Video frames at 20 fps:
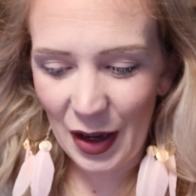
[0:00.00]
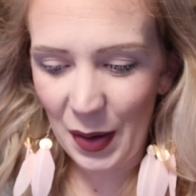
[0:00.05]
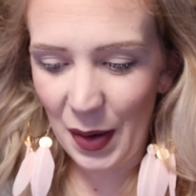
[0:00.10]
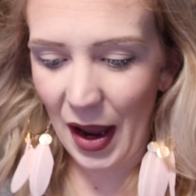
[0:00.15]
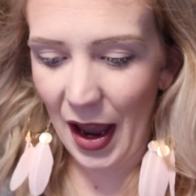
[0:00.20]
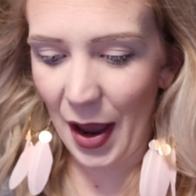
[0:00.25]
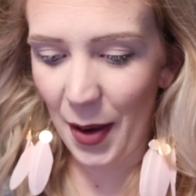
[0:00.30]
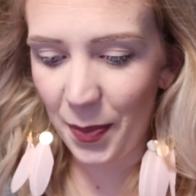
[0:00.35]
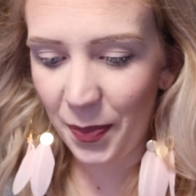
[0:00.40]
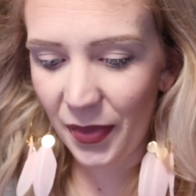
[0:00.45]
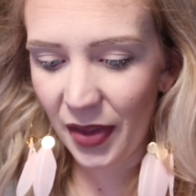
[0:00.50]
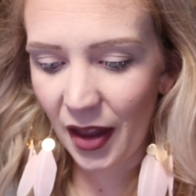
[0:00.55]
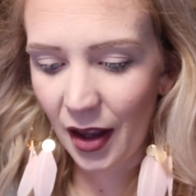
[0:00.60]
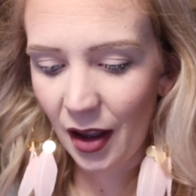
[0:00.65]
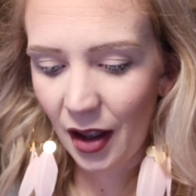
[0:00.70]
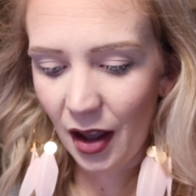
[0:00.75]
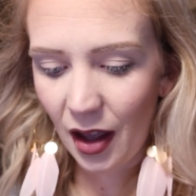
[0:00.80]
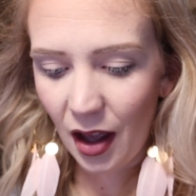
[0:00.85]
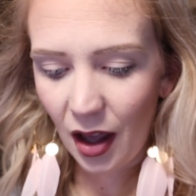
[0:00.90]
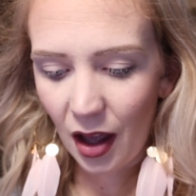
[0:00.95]
Okay,
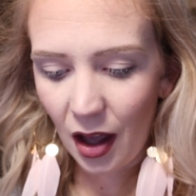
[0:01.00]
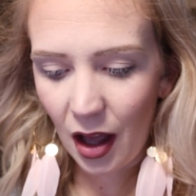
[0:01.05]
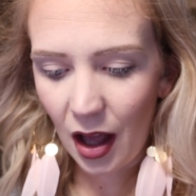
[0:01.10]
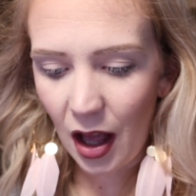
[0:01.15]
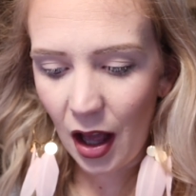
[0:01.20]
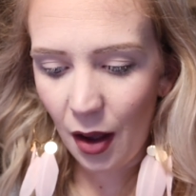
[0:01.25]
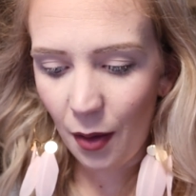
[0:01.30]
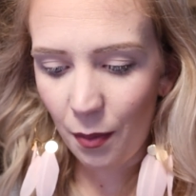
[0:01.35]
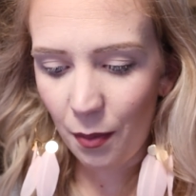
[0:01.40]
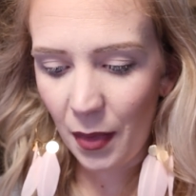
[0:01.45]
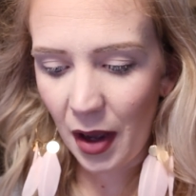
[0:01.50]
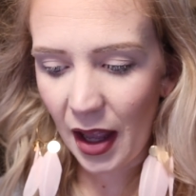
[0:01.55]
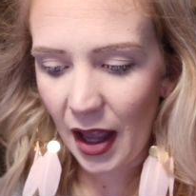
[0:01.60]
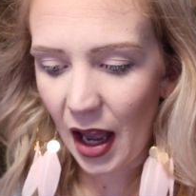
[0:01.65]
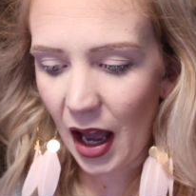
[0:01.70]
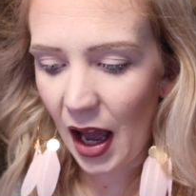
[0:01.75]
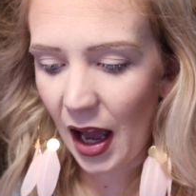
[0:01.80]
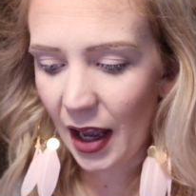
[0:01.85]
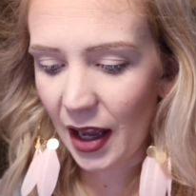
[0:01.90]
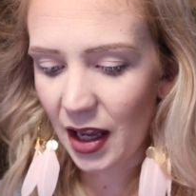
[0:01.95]

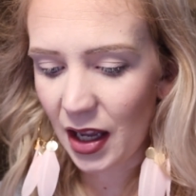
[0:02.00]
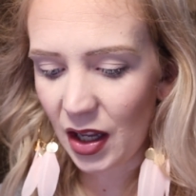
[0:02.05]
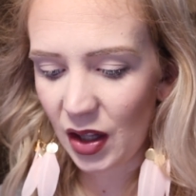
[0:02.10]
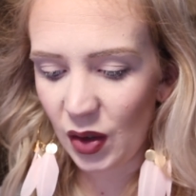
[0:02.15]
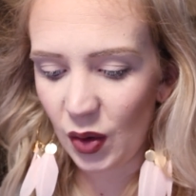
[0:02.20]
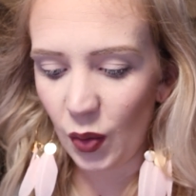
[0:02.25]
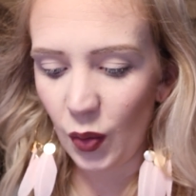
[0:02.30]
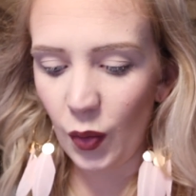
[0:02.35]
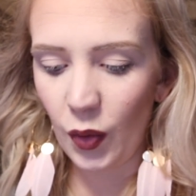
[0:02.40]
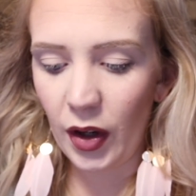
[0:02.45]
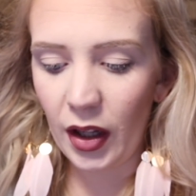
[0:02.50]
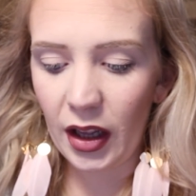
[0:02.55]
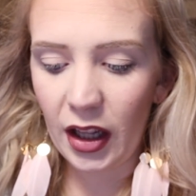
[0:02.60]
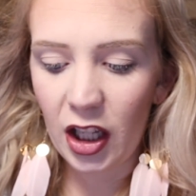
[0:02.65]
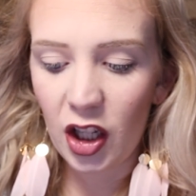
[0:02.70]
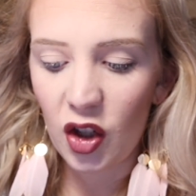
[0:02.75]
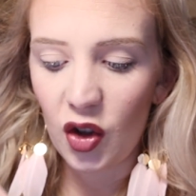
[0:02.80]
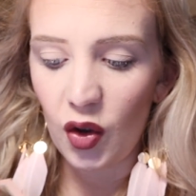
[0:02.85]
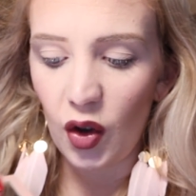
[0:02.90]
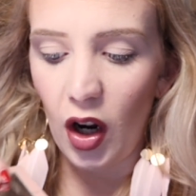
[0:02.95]
my eye is
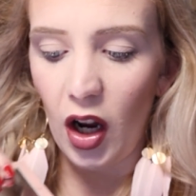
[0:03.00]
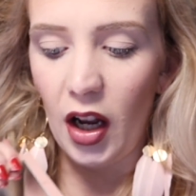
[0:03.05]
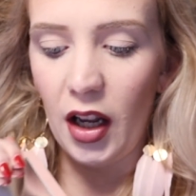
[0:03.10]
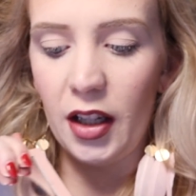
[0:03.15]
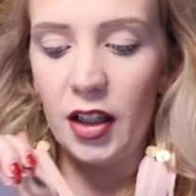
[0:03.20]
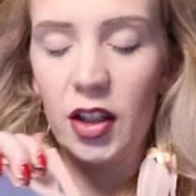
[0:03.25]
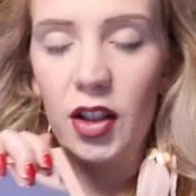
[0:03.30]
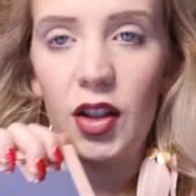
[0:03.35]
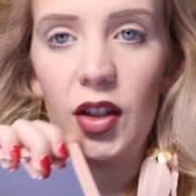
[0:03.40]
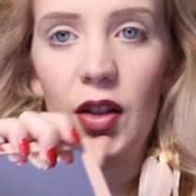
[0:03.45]
really drawn